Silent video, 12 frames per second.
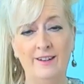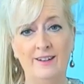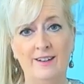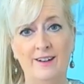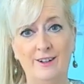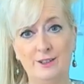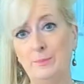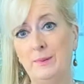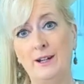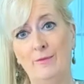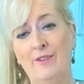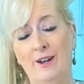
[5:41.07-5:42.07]
us
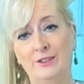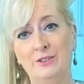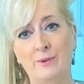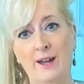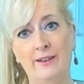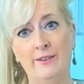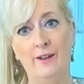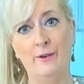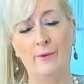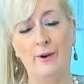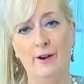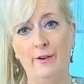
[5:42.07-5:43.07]
become Venezuela,
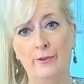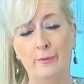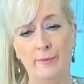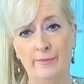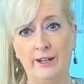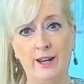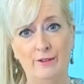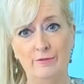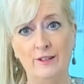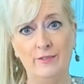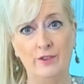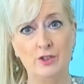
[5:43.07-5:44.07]
where the women can't
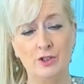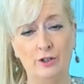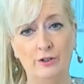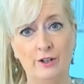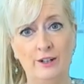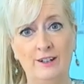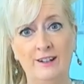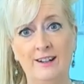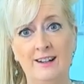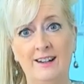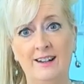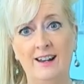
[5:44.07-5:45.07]
feed the children
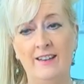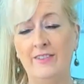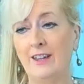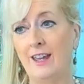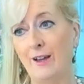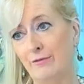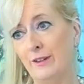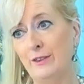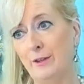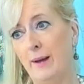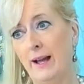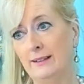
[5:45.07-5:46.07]
and they can't feed the
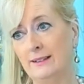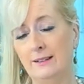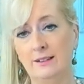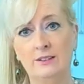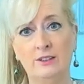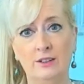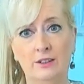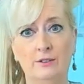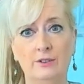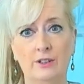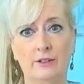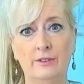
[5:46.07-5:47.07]
pets in the zoo.
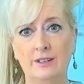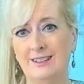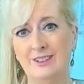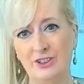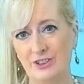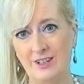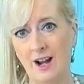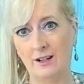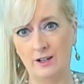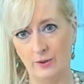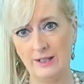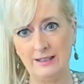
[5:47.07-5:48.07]
So this is just not
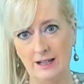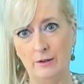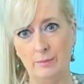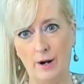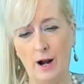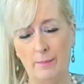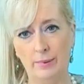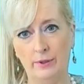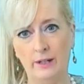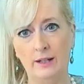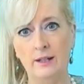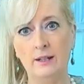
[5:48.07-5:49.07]
going down
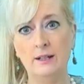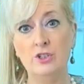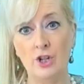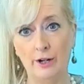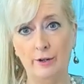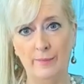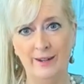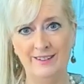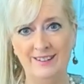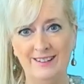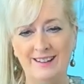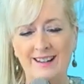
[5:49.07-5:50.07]
properly, gentlemen.
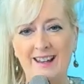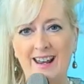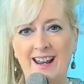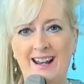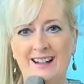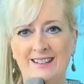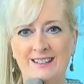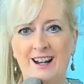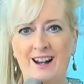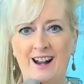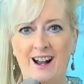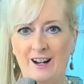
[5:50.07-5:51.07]
And
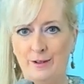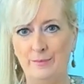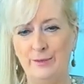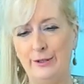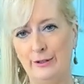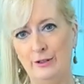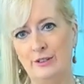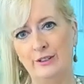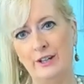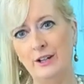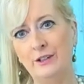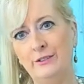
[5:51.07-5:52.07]
I am here to
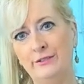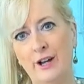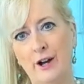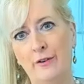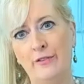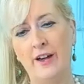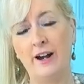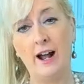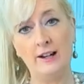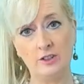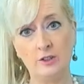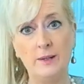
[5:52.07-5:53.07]
let you know that I
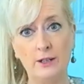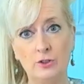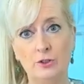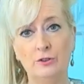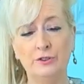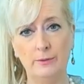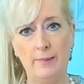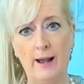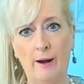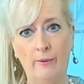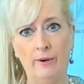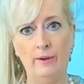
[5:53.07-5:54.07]
speak truth to
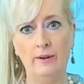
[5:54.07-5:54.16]
power.